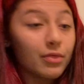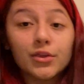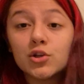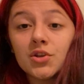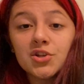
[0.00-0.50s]

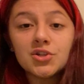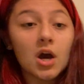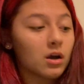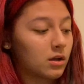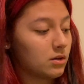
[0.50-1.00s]
There's a
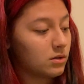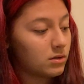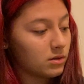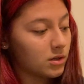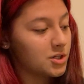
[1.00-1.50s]
duck.
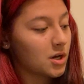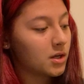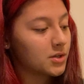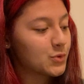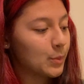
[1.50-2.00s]
A
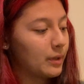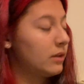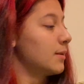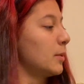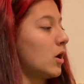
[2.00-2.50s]
duck is swimming
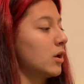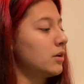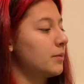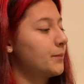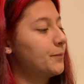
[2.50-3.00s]
in the pond.